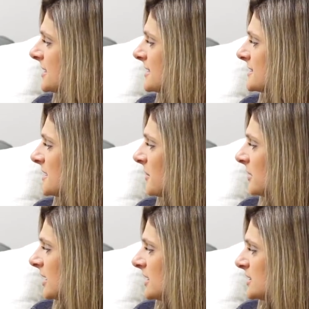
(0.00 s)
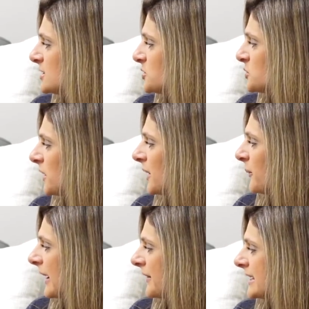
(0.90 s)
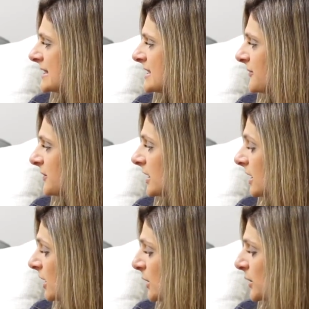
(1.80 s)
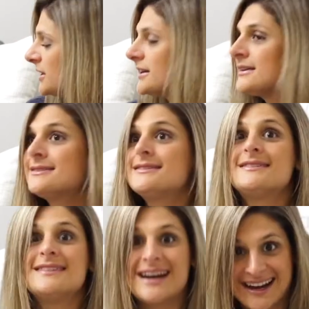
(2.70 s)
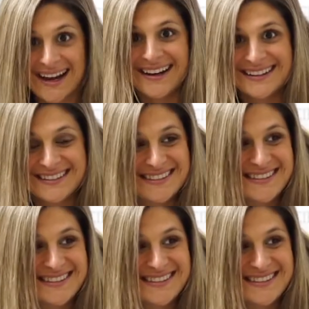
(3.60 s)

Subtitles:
Some kids enjoy wearing different colored socks.